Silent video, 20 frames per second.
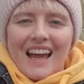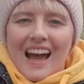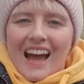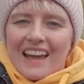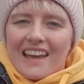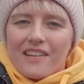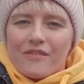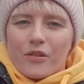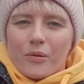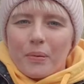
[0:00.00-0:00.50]

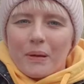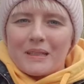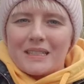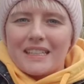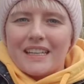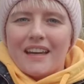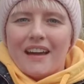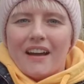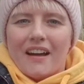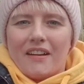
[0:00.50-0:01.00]
Hi
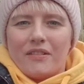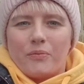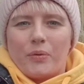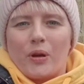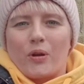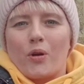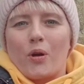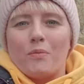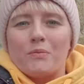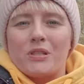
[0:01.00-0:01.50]
everybody and
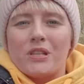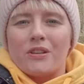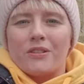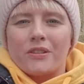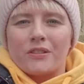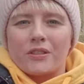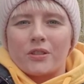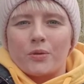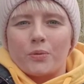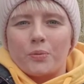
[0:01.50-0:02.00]
welcome to
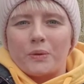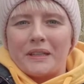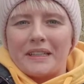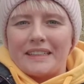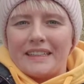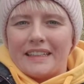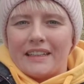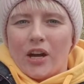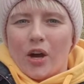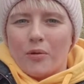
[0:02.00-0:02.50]
another
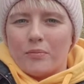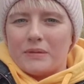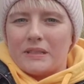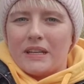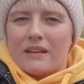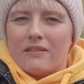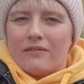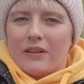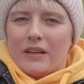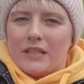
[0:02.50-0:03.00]
weekly
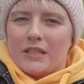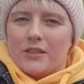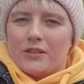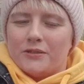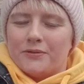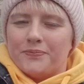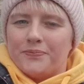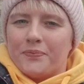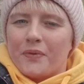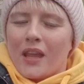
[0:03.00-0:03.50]
update video.